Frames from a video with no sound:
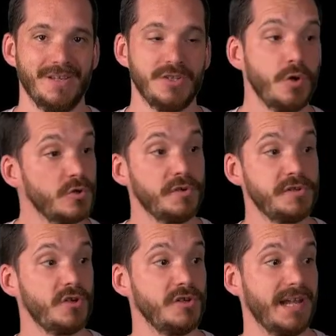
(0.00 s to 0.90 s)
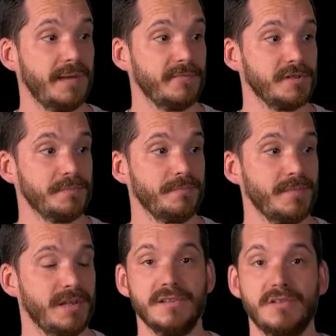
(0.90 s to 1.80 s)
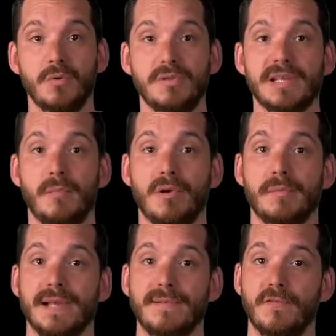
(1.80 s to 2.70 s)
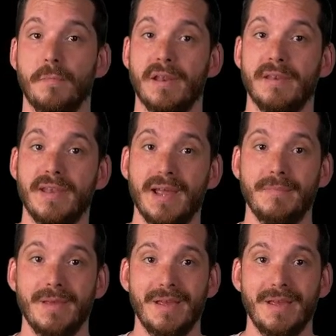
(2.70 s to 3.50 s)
So it's called the Surge Canvas. And until someone comes up with a better name,